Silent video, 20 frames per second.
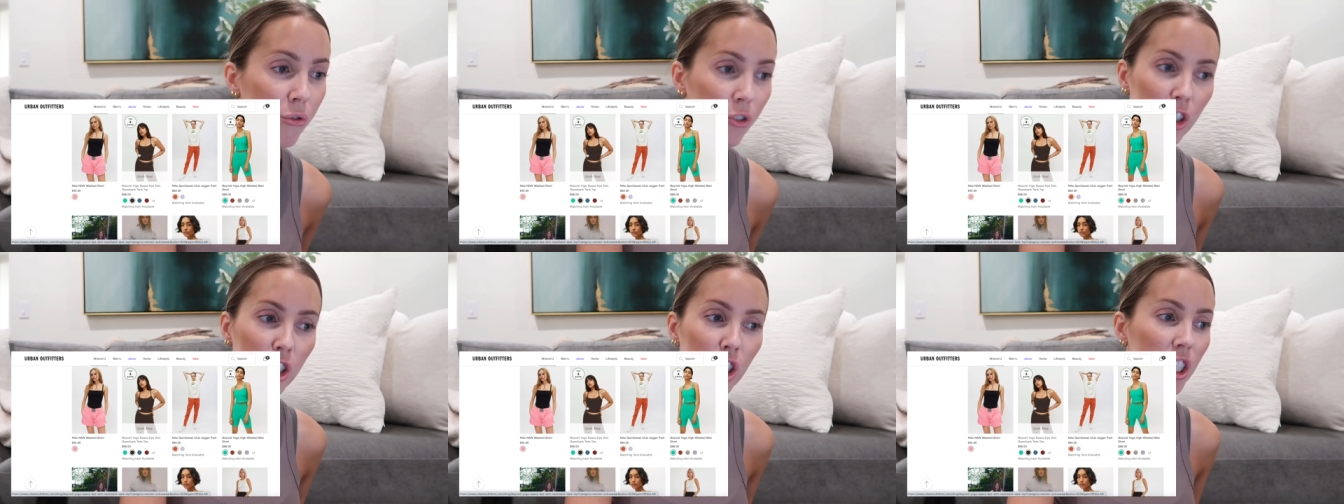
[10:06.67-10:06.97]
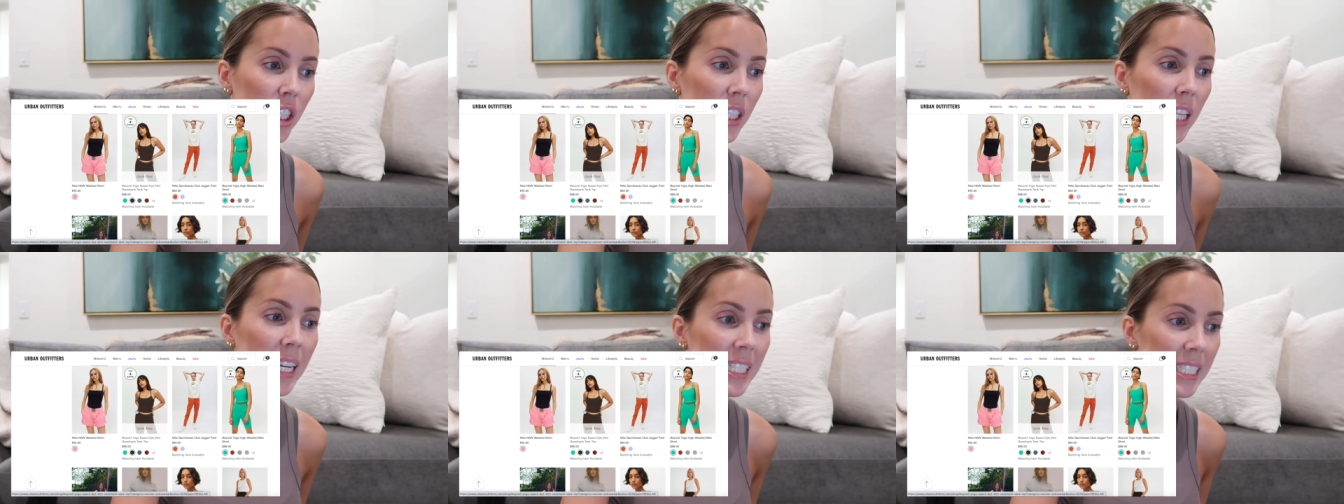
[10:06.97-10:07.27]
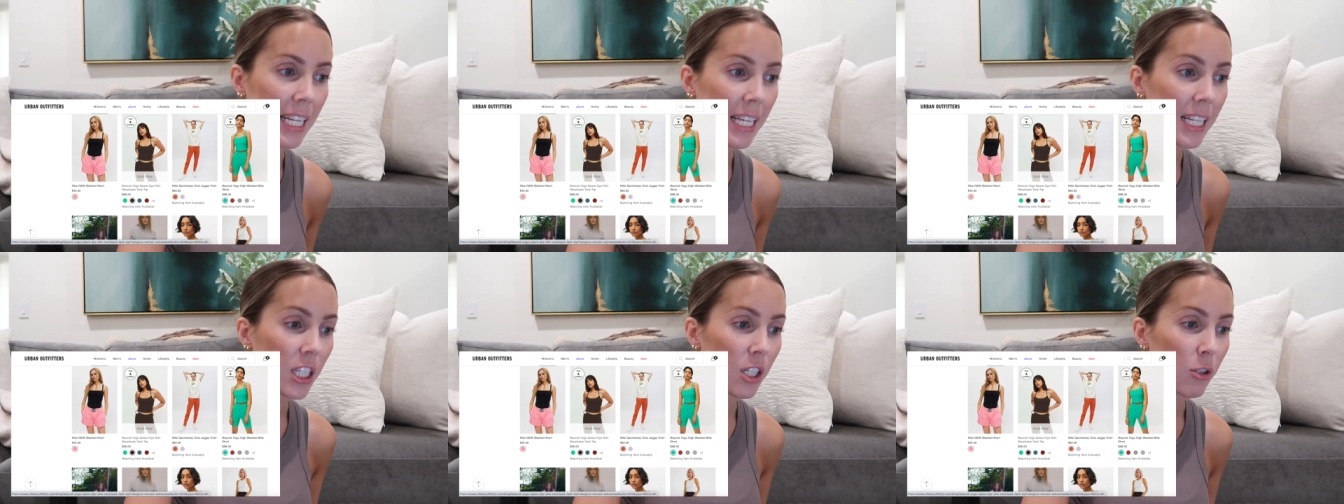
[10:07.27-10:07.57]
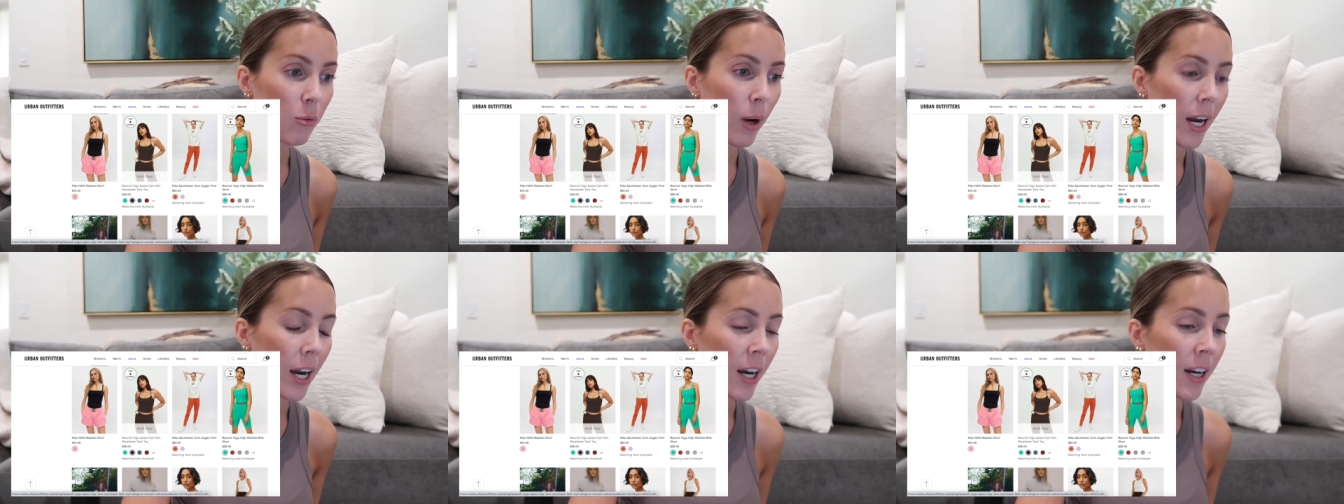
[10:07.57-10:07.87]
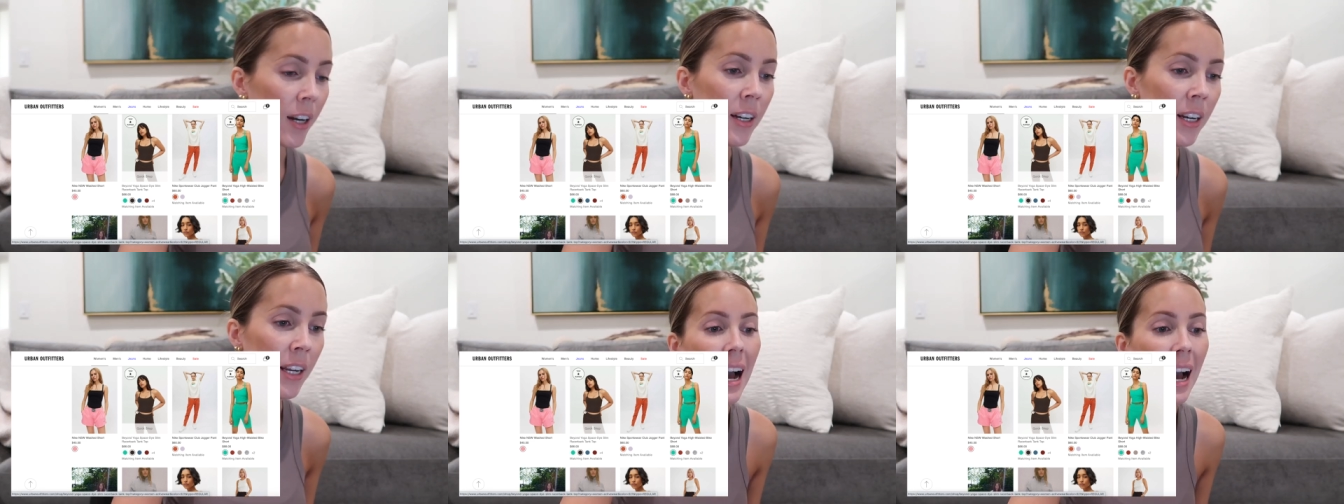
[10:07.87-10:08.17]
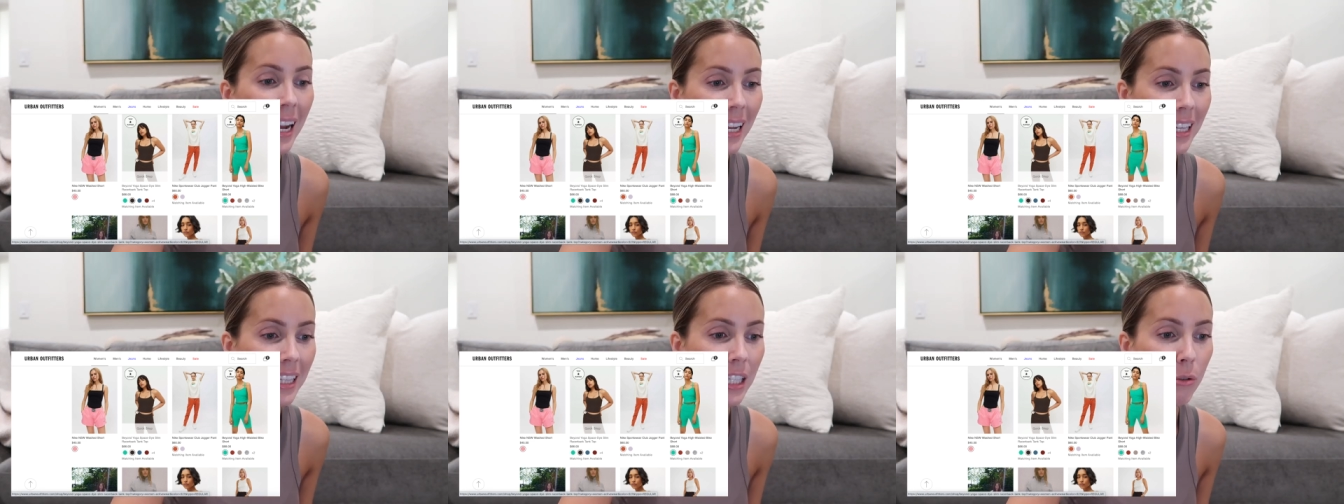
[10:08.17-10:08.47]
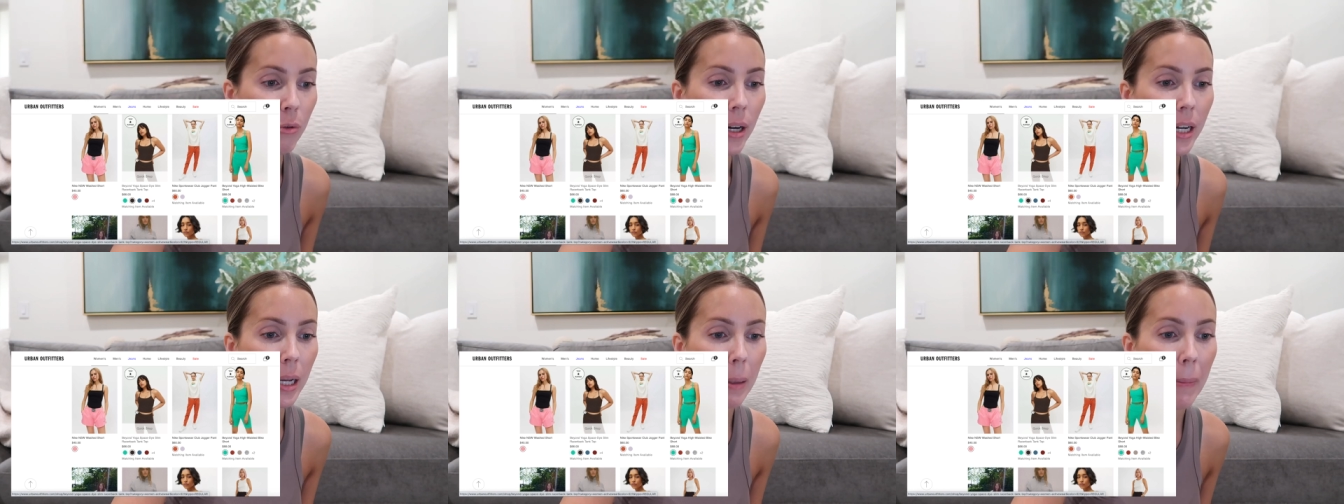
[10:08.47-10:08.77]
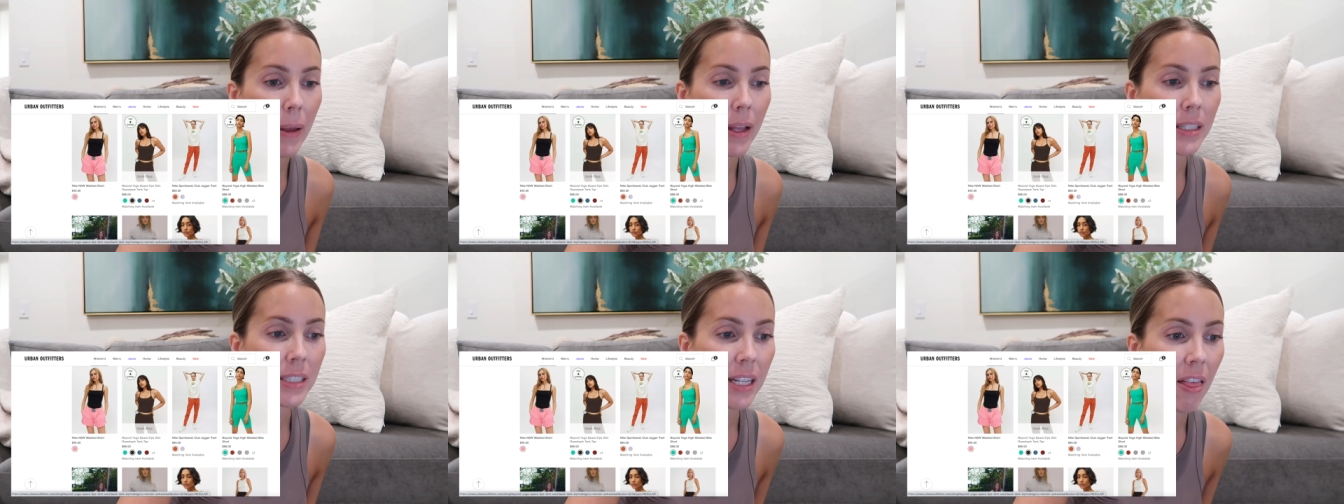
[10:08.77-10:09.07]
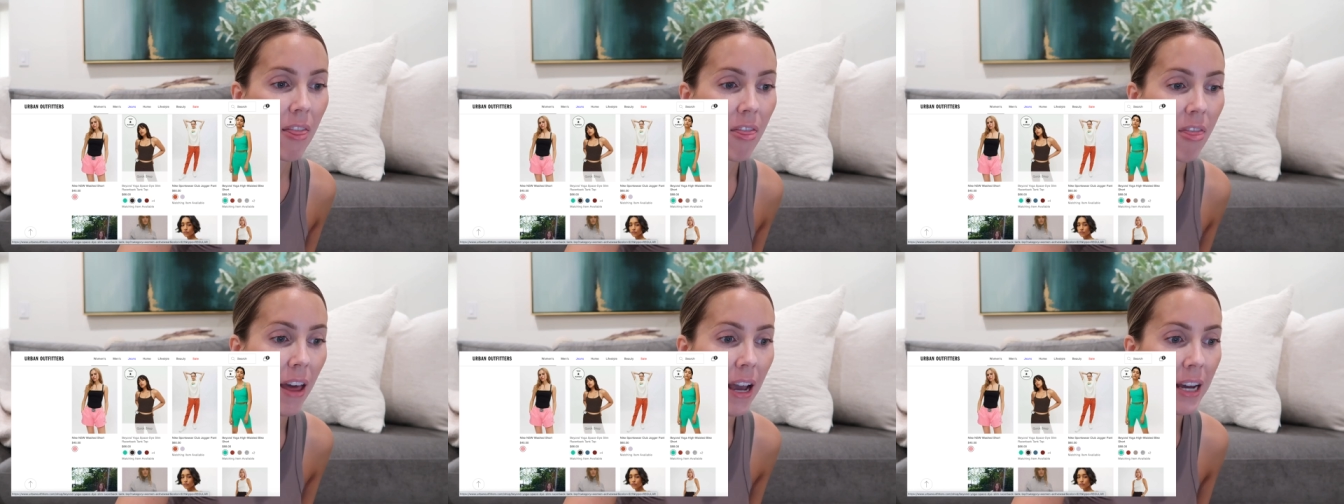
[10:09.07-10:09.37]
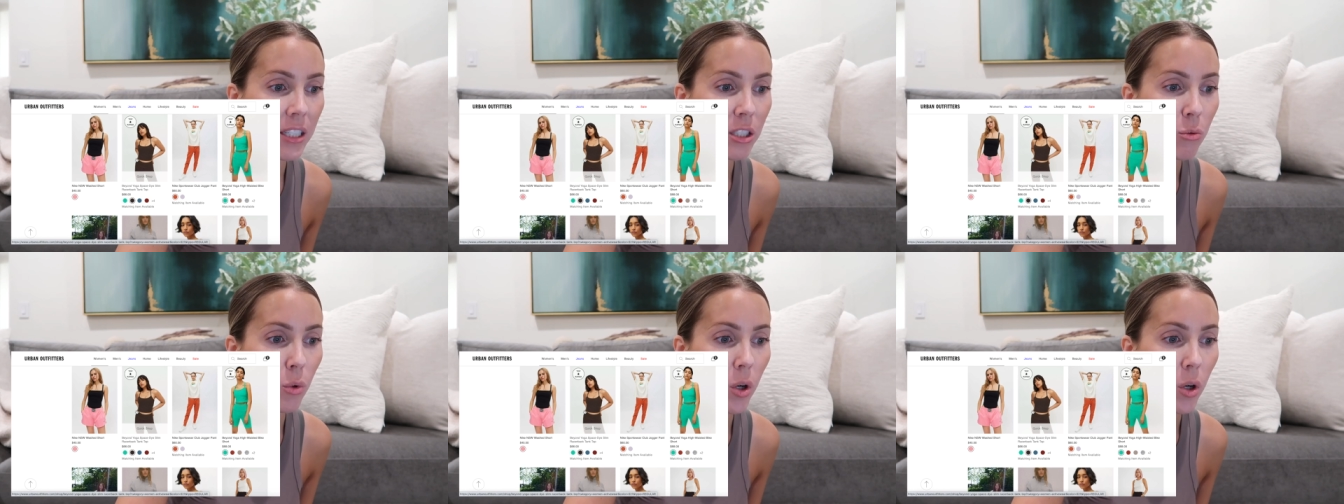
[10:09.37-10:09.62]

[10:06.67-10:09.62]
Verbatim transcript: for just like daily wear. Highly recommend that